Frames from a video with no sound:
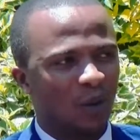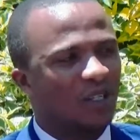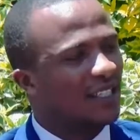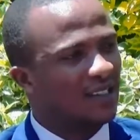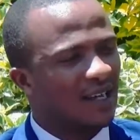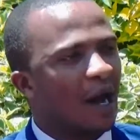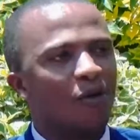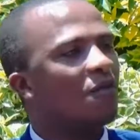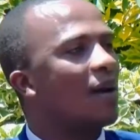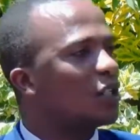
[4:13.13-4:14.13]
which is
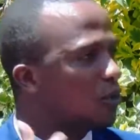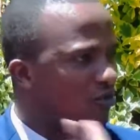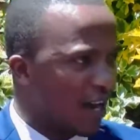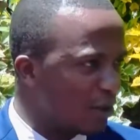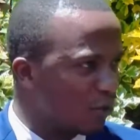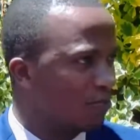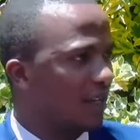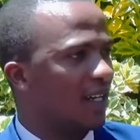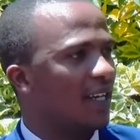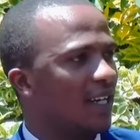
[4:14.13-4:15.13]
however much you try to
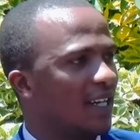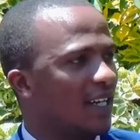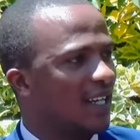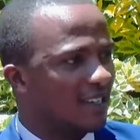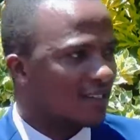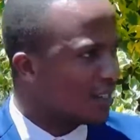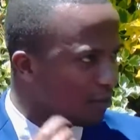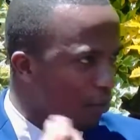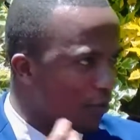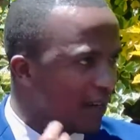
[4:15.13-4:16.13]
pray, it's
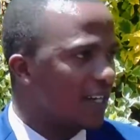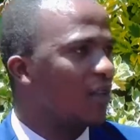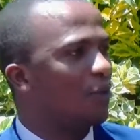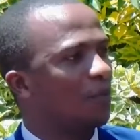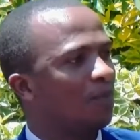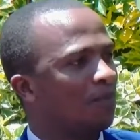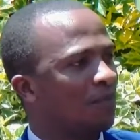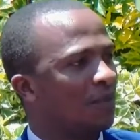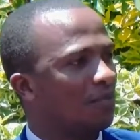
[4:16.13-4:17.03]
still bothering you. Right.